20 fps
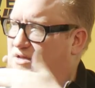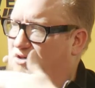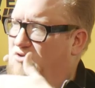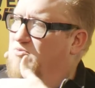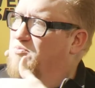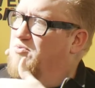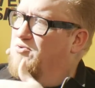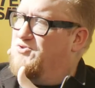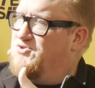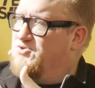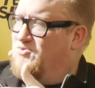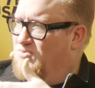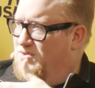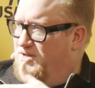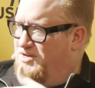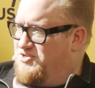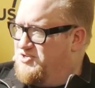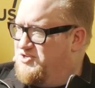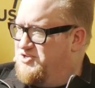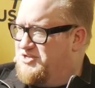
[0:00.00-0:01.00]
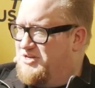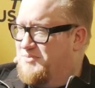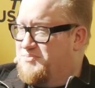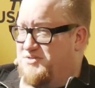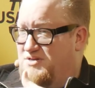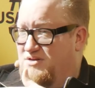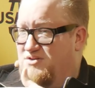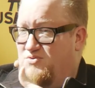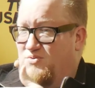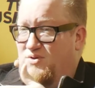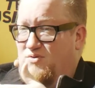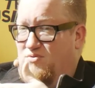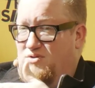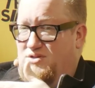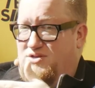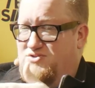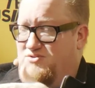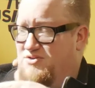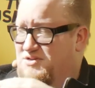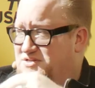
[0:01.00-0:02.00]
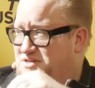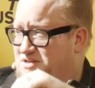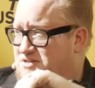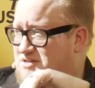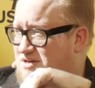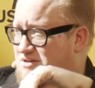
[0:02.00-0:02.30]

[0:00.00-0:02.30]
interpersonal relationships and do we really trust each